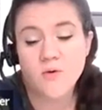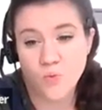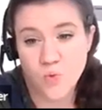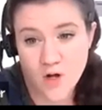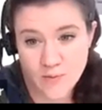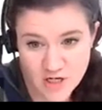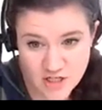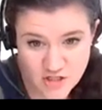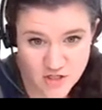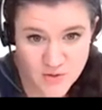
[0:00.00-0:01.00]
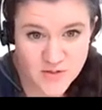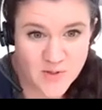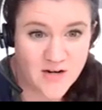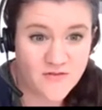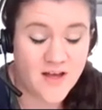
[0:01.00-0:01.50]
what we're going to do is we're
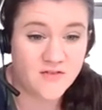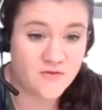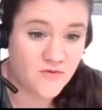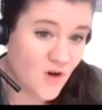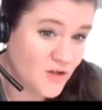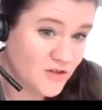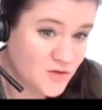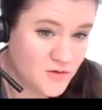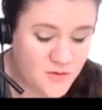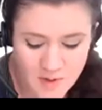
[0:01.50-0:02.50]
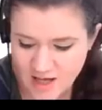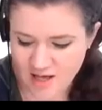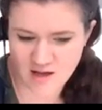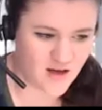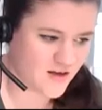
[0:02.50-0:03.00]
going to find the volume
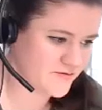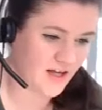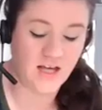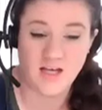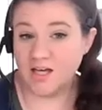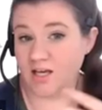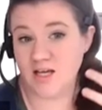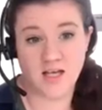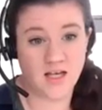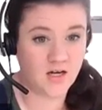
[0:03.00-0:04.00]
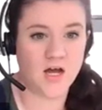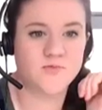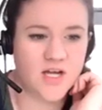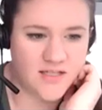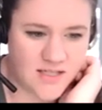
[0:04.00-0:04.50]
of an object,